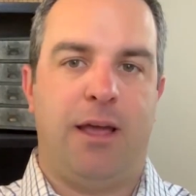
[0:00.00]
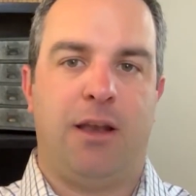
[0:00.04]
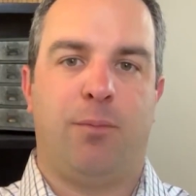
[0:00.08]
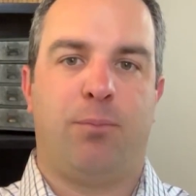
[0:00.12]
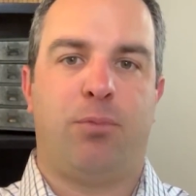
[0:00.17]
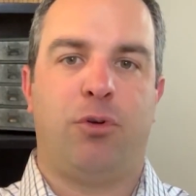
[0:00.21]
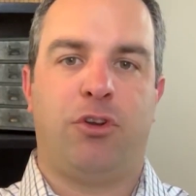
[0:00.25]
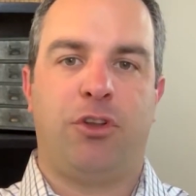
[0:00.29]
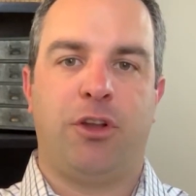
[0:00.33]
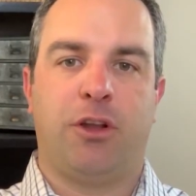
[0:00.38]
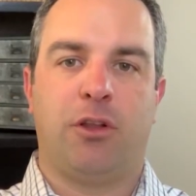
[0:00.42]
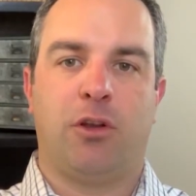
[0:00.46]
at a
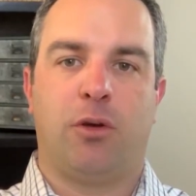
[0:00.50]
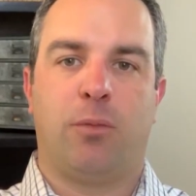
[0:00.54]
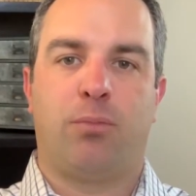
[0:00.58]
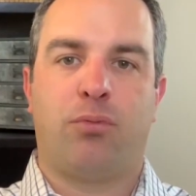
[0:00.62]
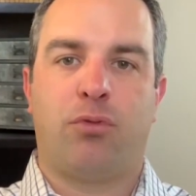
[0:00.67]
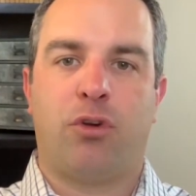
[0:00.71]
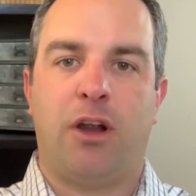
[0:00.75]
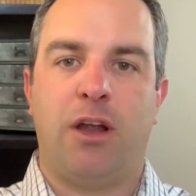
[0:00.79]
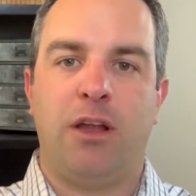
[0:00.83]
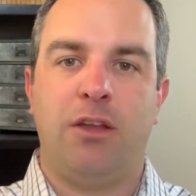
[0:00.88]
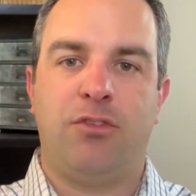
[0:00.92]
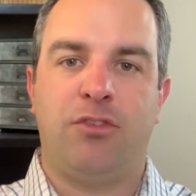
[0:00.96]
particular
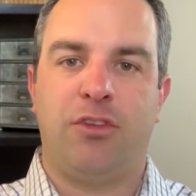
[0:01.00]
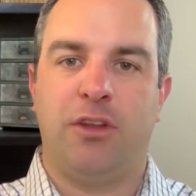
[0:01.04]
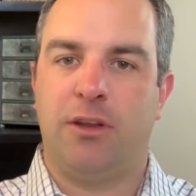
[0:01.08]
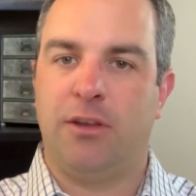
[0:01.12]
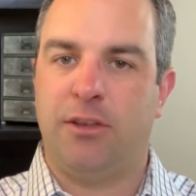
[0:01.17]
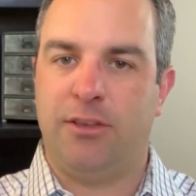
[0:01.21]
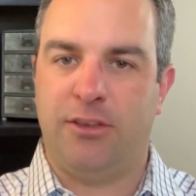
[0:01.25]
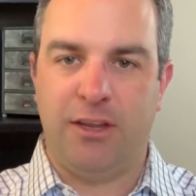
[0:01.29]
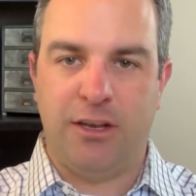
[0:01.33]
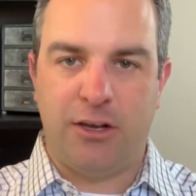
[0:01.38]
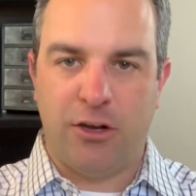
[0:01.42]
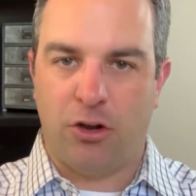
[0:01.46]
price,
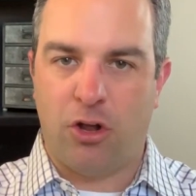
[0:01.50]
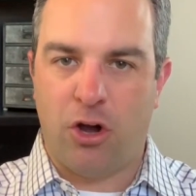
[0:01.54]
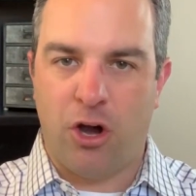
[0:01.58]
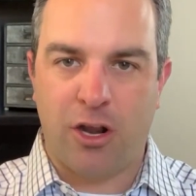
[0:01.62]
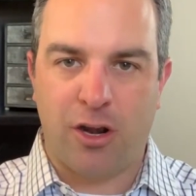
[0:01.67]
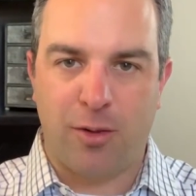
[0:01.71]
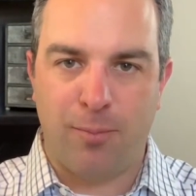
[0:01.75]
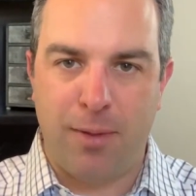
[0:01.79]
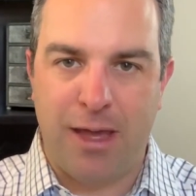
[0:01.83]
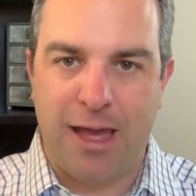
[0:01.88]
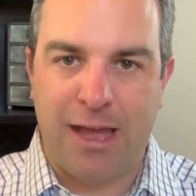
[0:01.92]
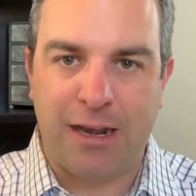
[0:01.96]
it did it
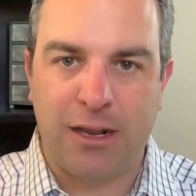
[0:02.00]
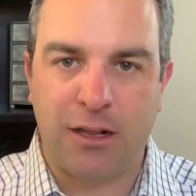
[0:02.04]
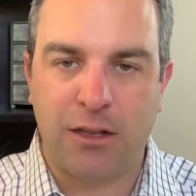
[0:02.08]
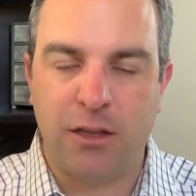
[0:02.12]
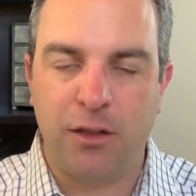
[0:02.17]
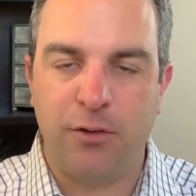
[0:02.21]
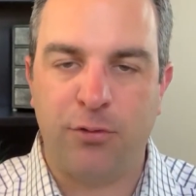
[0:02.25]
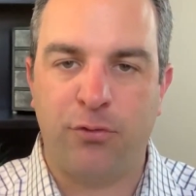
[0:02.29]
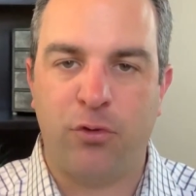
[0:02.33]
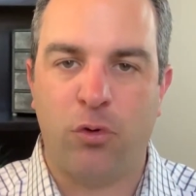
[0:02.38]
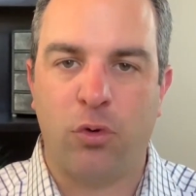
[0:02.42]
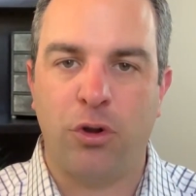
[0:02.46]

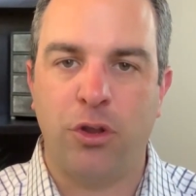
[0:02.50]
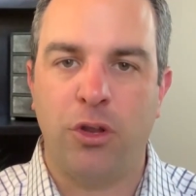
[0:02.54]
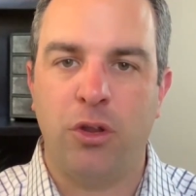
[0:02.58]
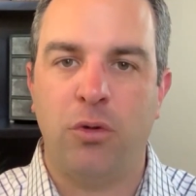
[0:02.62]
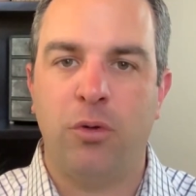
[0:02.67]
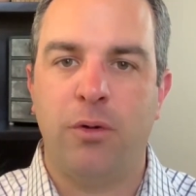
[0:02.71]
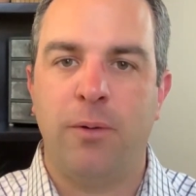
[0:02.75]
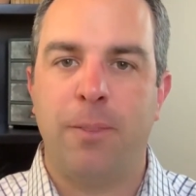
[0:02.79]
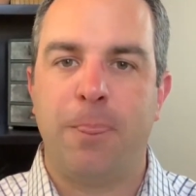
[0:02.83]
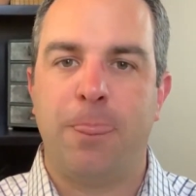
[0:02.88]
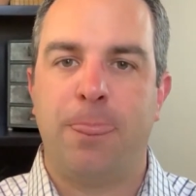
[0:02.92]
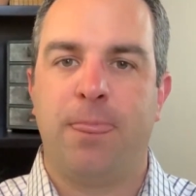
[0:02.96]
automatically for
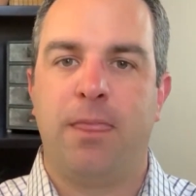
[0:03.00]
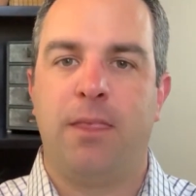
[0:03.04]
you.